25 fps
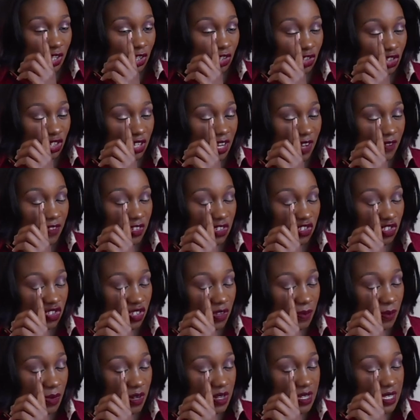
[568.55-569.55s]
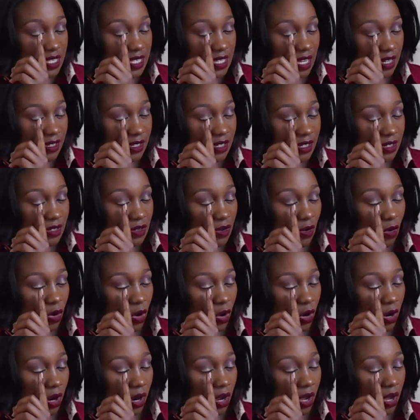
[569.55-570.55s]
You should have a shimmer, satin,
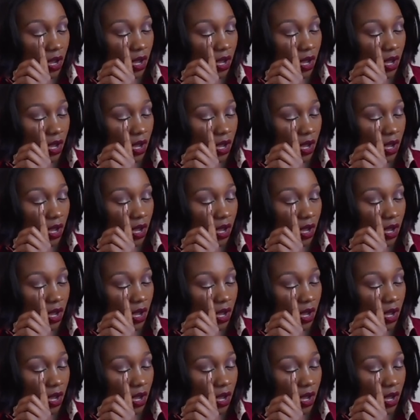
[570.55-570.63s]
or